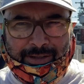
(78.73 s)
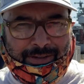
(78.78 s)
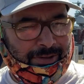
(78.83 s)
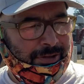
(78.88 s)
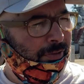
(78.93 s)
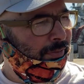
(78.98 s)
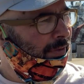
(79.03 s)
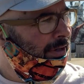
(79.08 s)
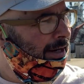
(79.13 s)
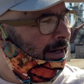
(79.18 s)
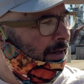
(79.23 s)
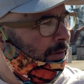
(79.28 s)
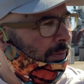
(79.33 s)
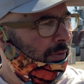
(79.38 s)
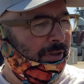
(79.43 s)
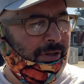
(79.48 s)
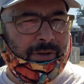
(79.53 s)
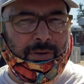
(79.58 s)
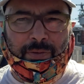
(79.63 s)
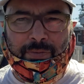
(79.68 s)
I don't know now
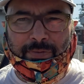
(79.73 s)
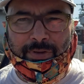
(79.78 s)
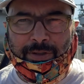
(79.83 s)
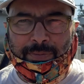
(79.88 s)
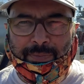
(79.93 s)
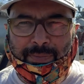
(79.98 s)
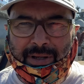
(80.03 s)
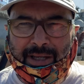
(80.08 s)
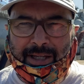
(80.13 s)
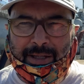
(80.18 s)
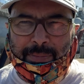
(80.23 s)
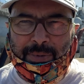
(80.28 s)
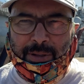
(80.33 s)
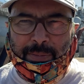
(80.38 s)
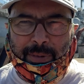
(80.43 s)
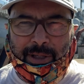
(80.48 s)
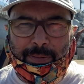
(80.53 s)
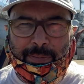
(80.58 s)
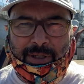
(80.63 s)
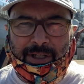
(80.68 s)
with COVID,
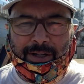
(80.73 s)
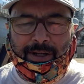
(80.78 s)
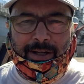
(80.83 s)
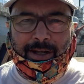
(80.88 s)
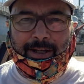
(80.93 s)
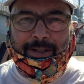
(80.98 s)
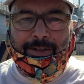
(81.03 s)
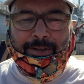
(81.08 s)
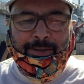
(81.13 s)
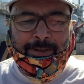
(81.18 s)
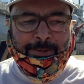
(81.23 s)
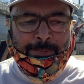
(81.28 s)
maybe not.